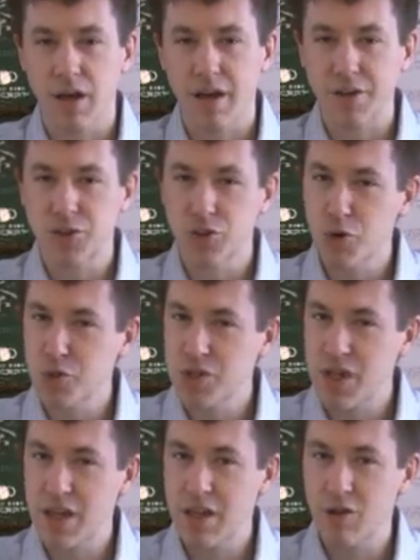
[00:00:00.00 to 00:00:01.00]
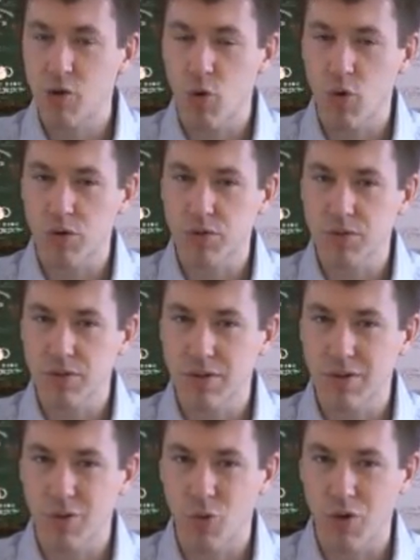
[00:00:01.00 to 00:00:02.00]
associated
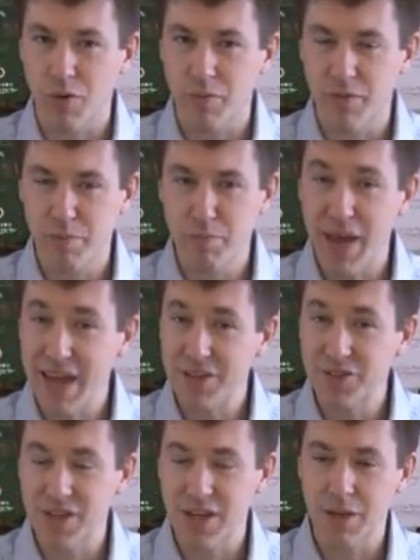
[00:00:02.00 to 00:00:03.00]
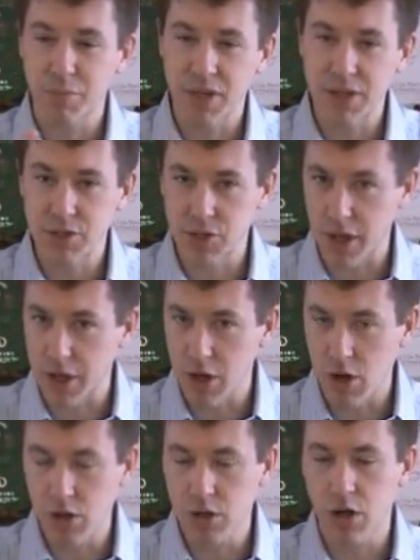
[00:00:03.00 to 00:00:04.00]
or based in places like
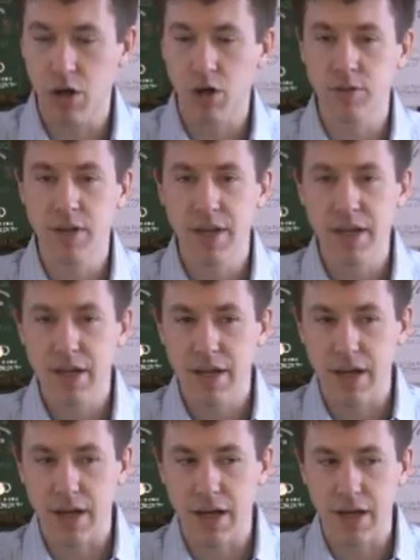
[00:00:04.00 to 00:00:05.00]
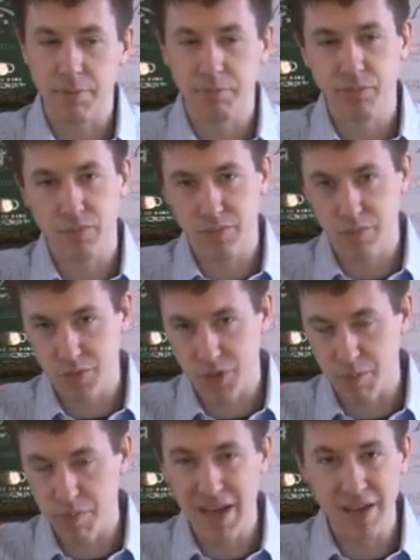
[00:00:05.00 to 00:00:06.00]
Hong Kong,
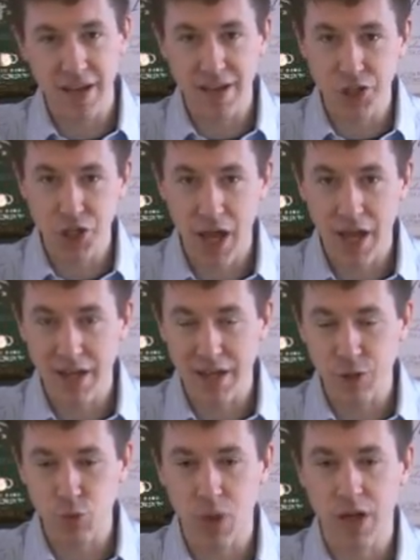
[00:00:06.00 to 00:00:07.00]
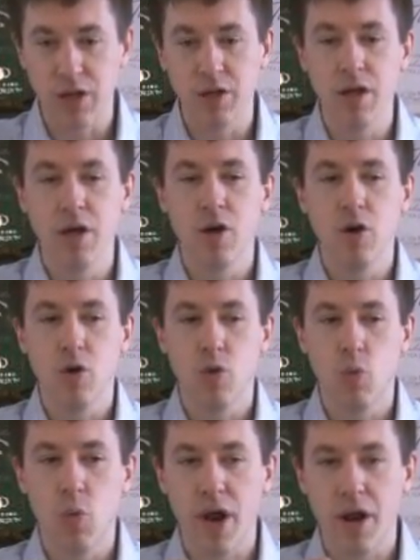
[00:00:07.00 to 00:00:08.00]
some mainland China as well,
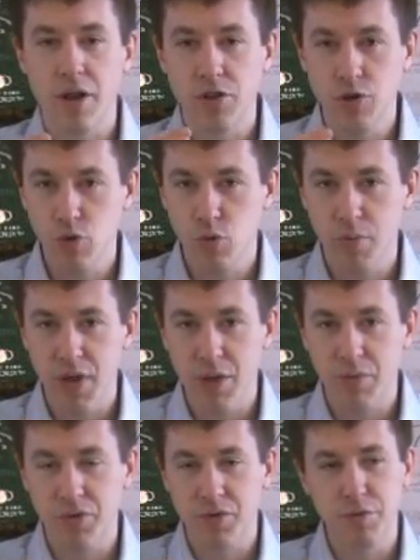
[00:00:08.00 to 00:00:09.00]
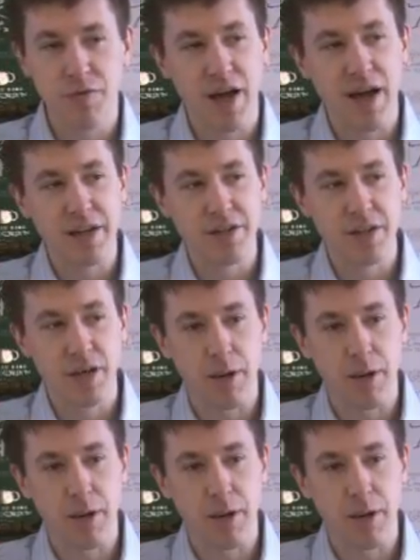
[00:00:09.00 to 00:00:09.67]
where you will be able to find